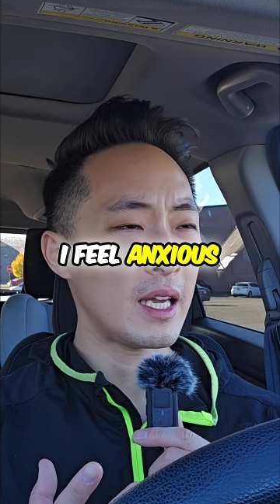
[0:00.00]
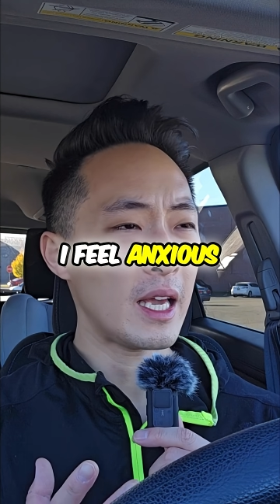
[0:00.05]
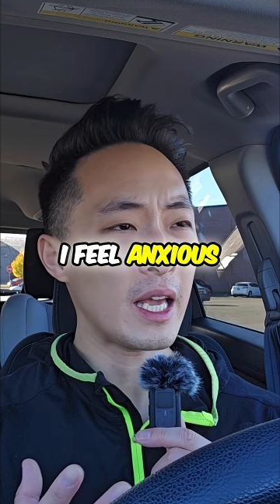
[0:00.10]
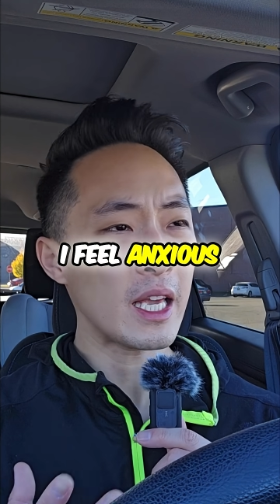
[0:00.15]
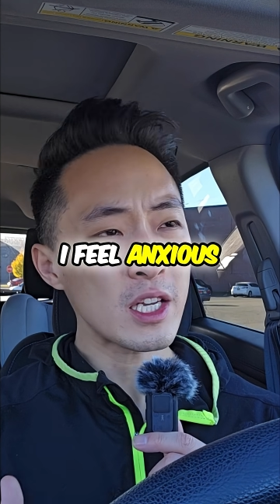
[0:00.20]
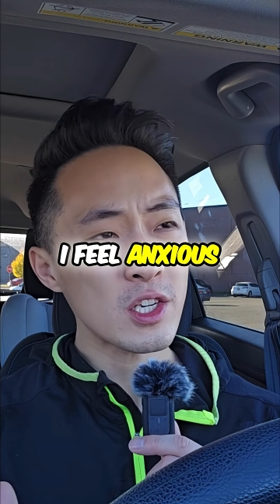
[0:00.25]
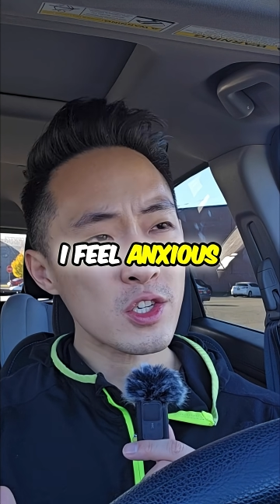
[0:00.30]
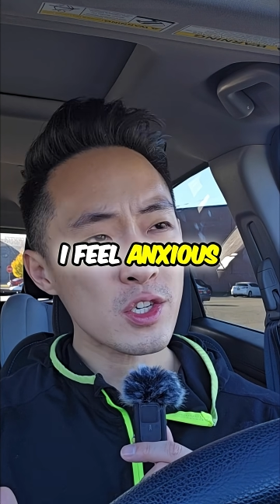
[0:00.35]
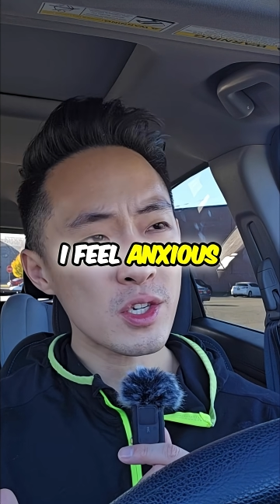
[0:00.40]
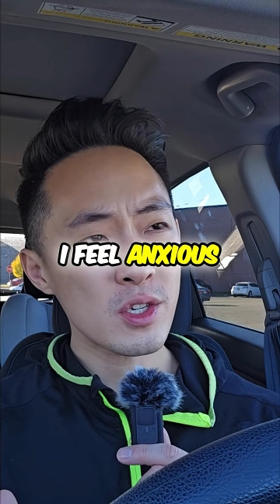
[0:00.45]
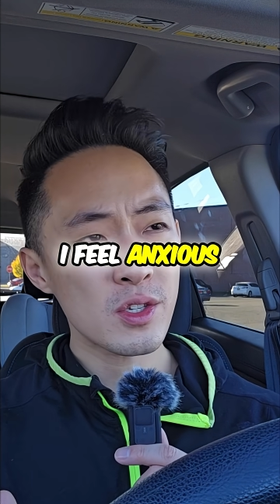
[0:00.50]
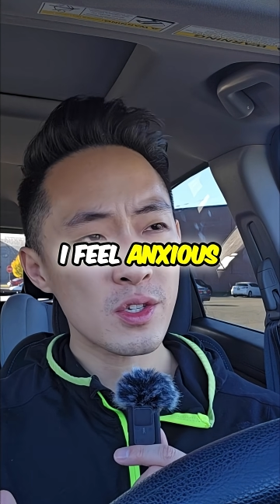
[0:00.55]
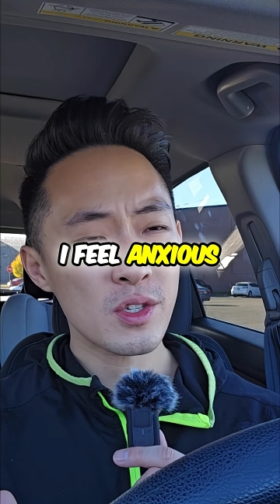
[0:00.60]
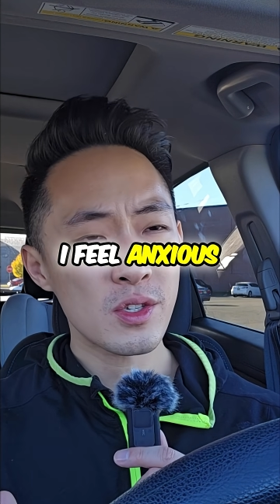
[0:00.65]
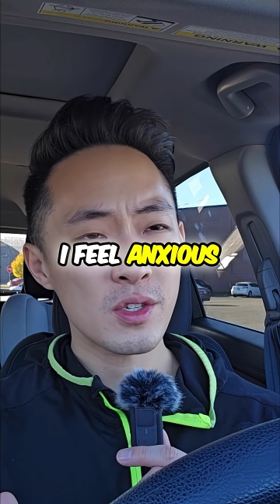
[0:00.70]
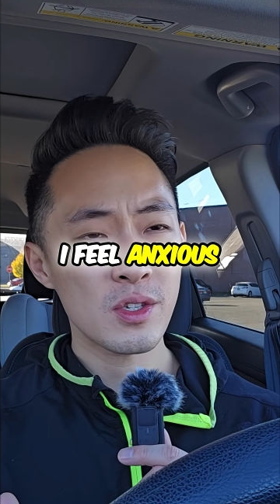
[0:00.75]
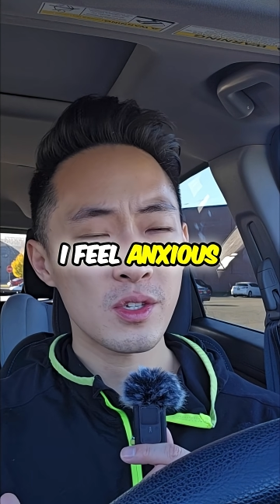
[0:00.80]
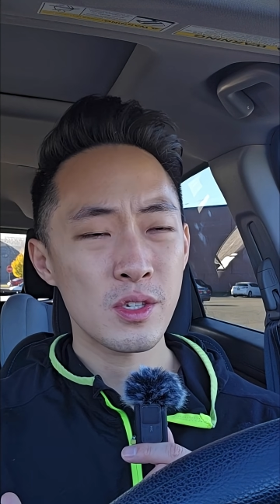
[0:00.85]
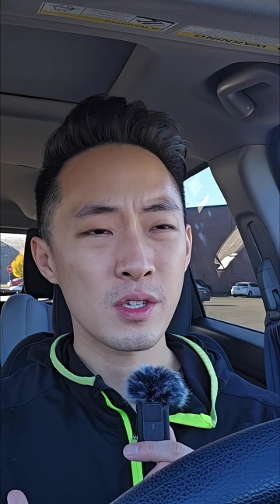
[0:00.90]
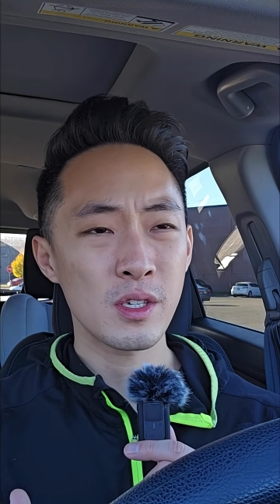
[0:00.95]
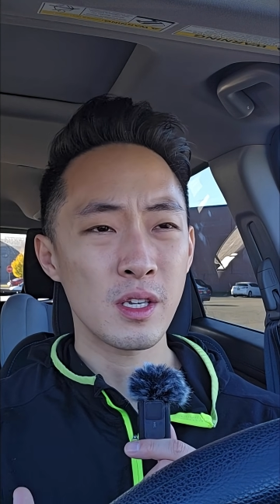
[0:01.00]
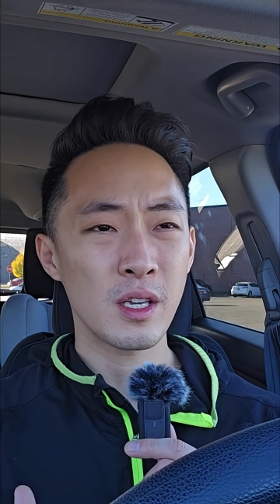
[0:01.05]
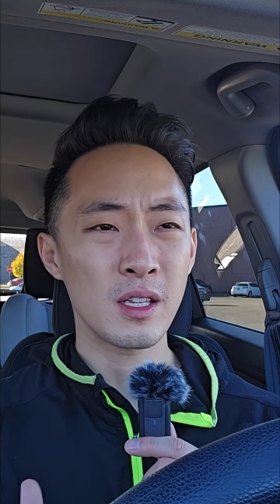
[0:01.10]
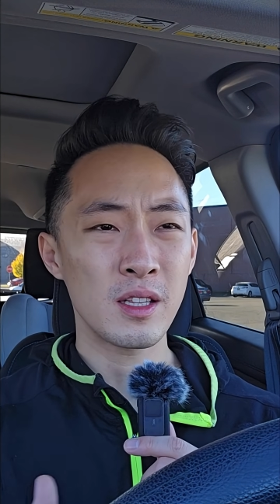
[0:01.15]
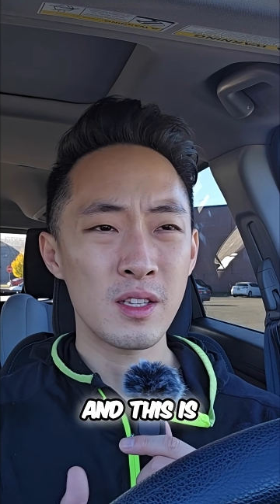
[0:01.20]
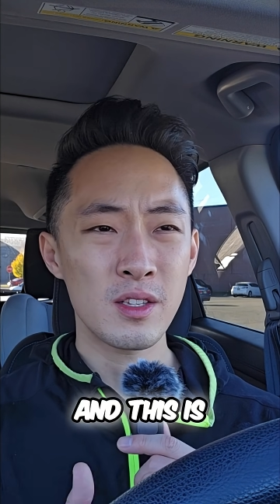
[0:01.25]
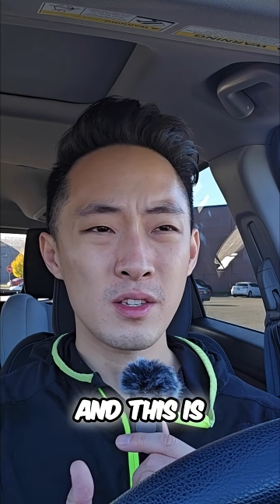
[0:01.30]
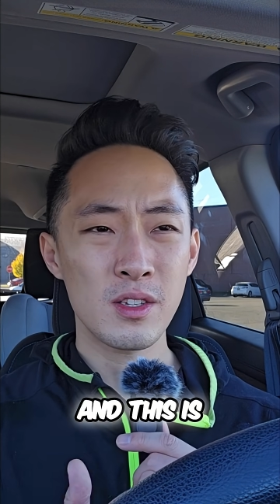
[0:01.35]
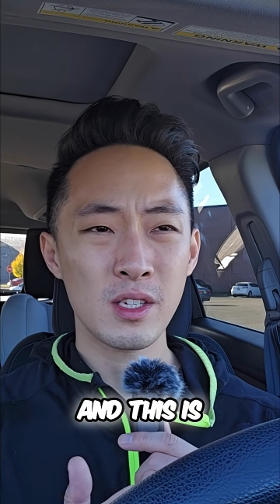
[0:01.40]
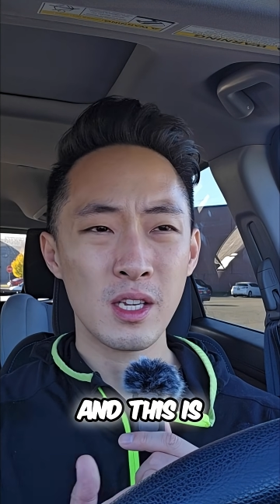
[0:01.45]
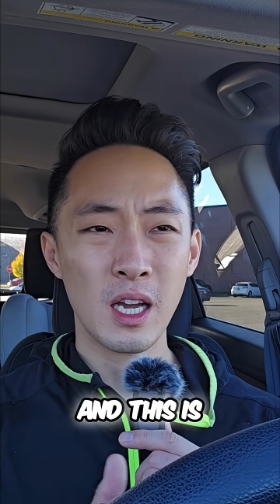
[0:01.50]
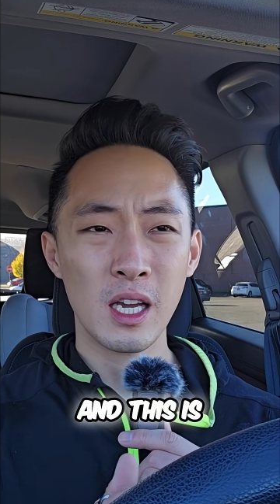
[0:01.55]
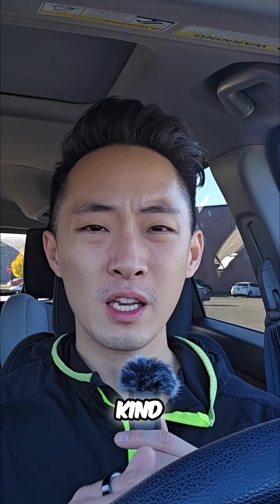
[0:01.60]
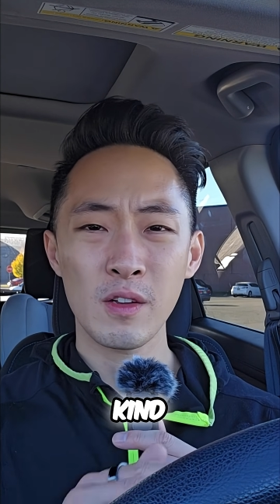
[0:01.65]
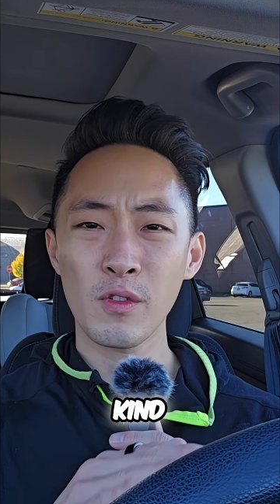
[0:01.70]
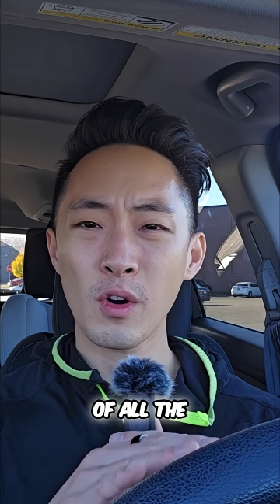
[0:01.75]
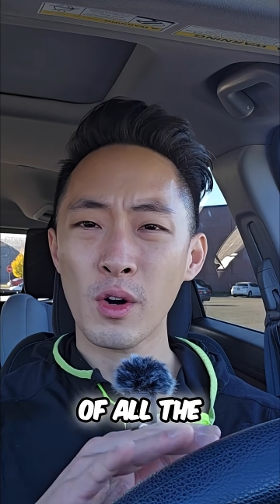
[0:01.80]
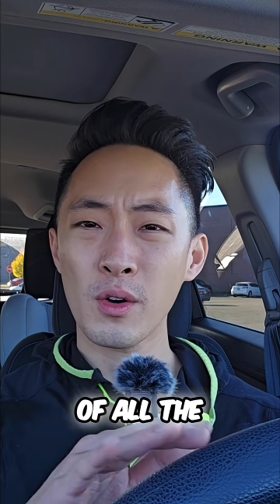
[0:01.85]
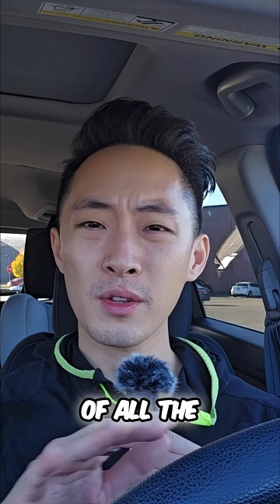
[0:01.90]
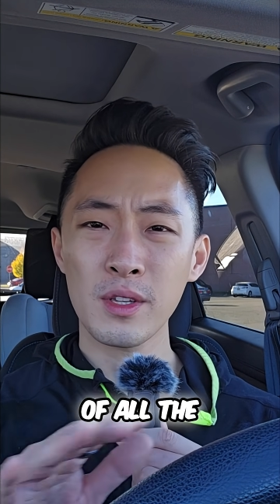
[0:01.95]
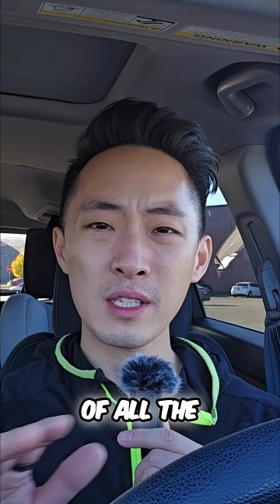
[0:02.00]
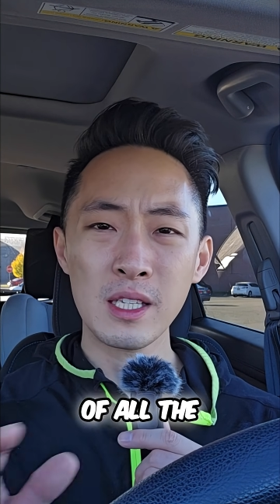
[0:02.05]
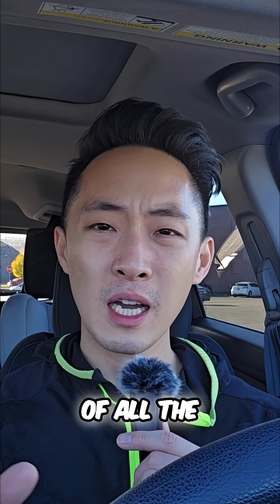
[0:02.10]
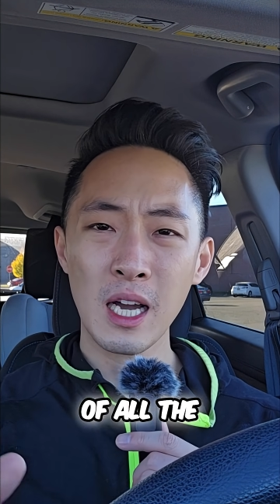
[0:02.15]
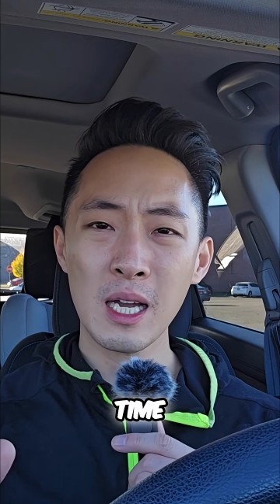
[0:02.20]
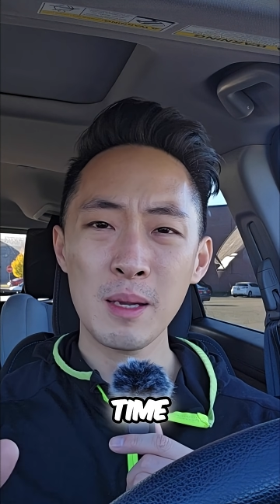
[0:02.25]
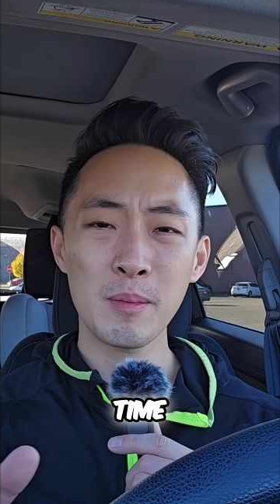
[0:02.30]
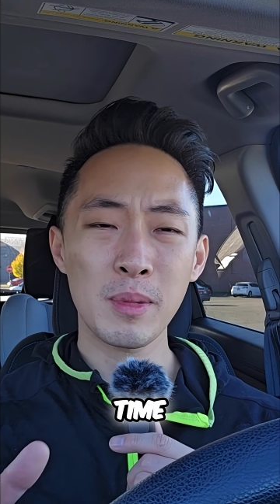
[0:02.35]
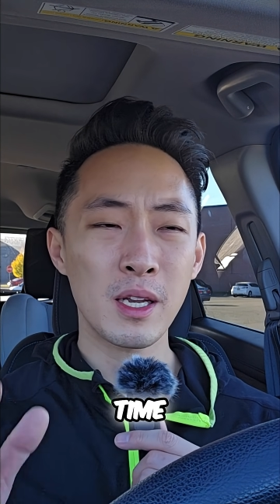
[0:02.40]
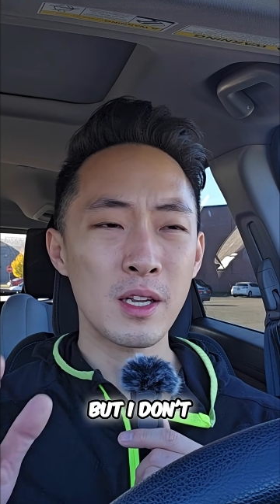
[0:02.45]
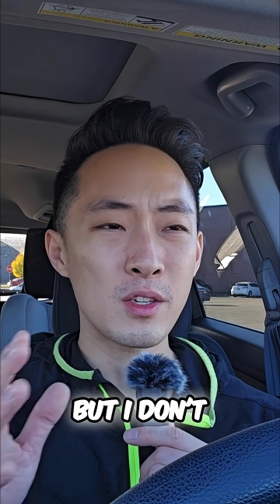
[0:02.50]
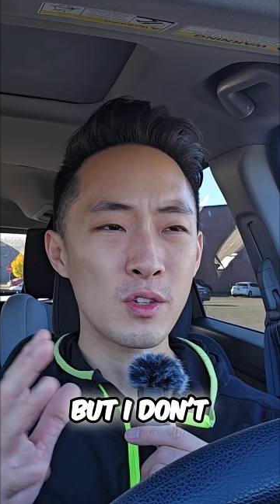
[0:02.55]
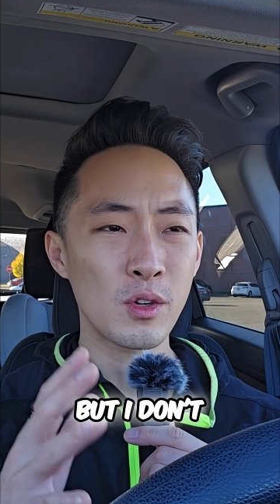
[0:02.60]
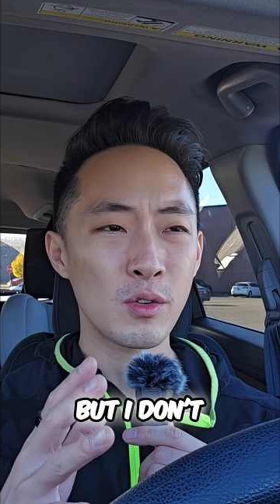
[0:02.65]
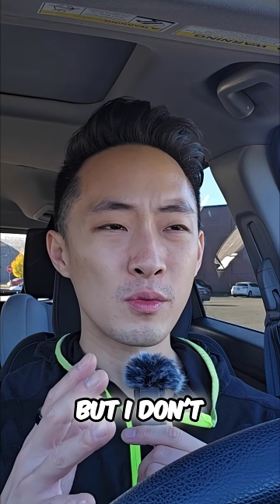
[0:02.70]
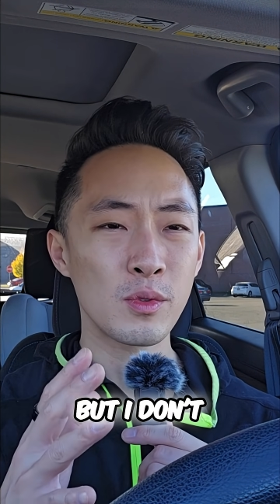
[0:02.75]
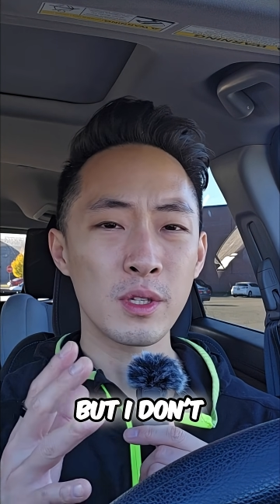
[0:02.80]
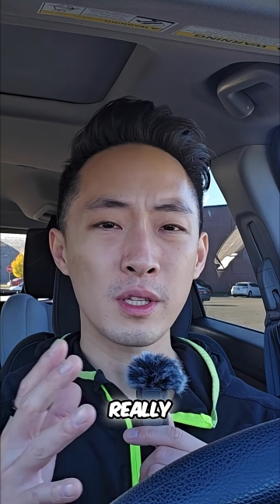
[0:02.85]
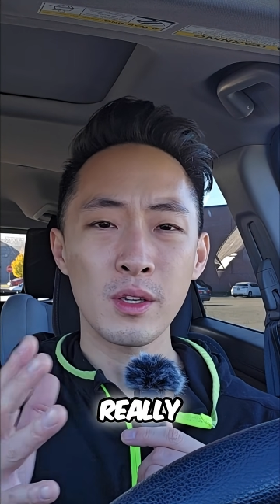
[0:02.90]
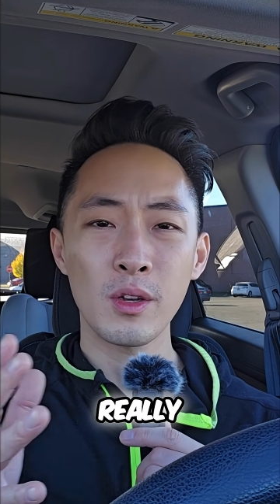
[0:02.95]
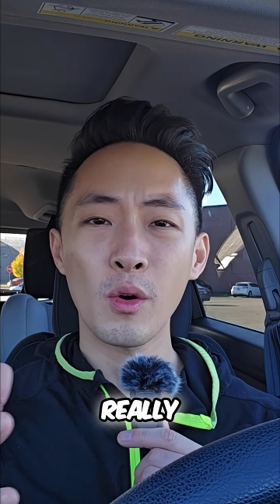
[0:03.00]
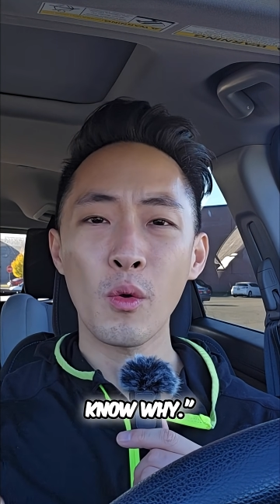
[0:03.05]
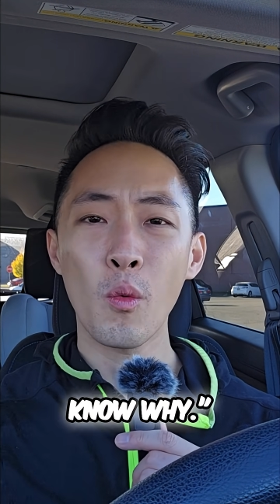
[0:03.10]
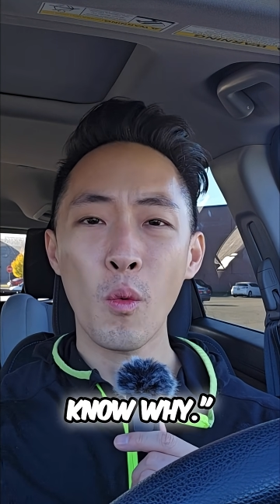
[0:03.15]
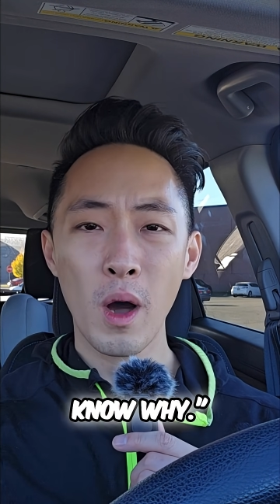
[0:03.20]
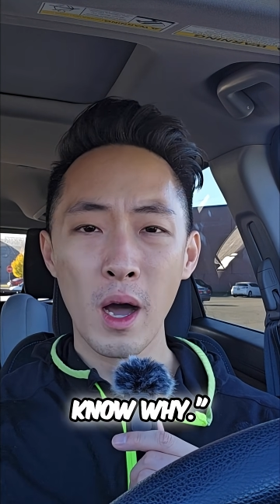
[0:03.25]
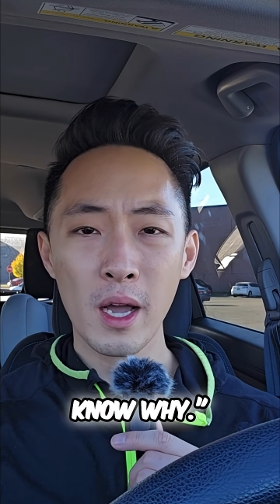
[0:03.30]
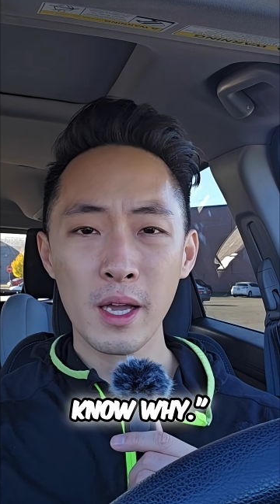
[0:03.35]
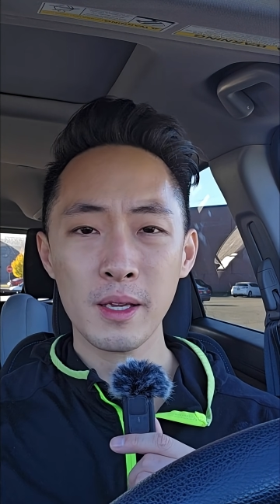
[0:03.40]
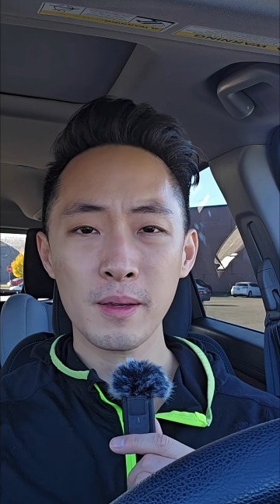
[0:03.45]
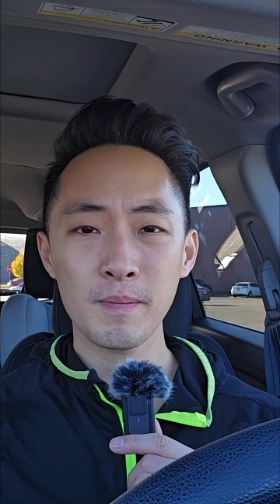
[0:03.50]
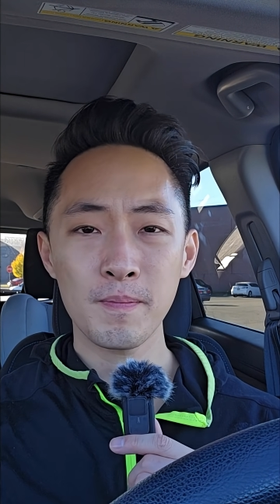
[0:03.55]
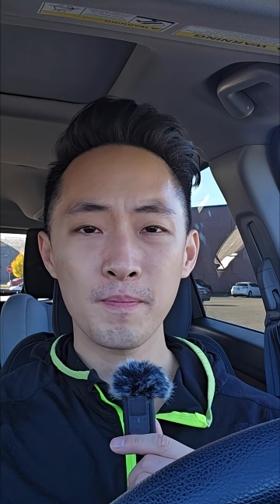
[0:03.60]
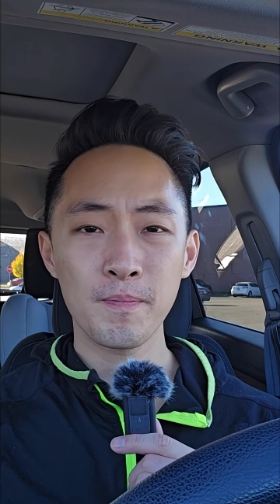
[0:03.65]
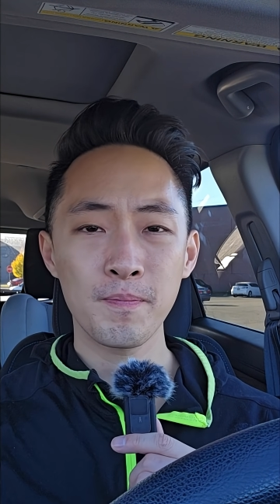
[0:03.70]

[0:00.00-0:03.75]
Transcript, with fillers: anxious, and this is kind of all the time, but I don't really know why.